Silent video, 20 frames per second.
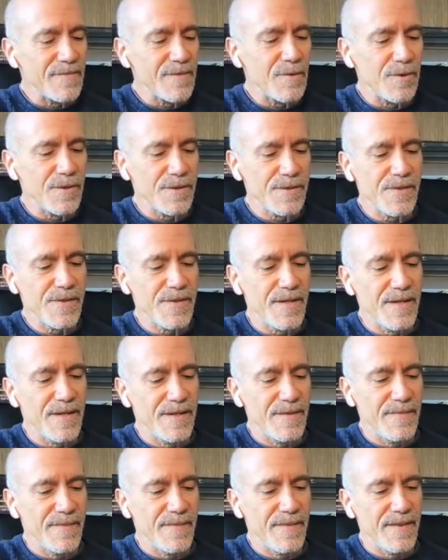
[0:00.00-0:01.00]
course,
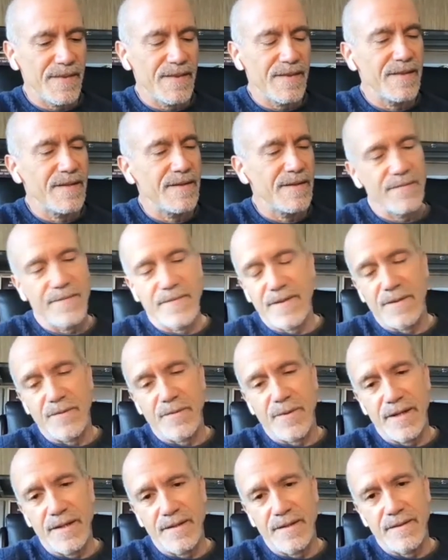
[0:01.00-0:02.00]
the
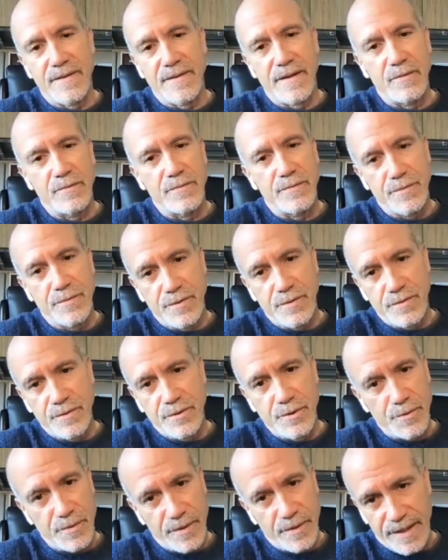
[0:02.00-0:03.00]
great Raul
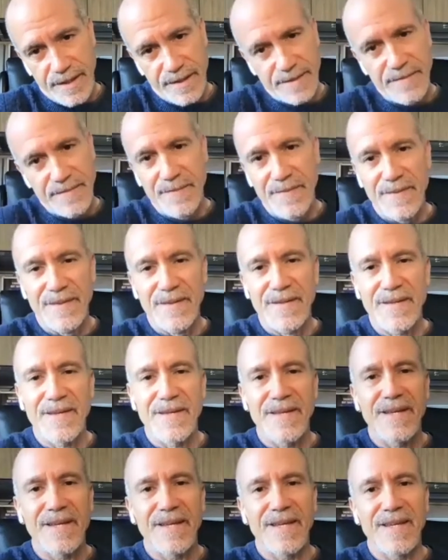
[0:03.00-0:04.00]
Julia
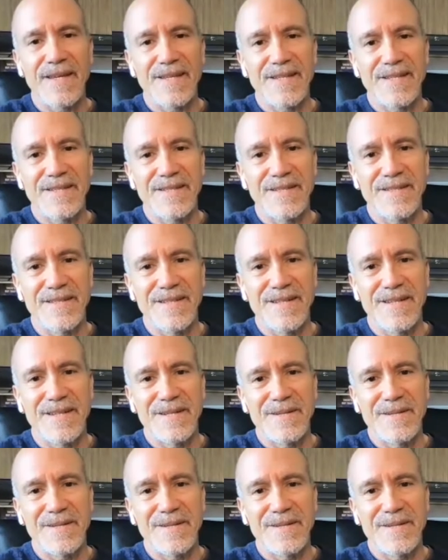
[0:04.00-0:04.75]
in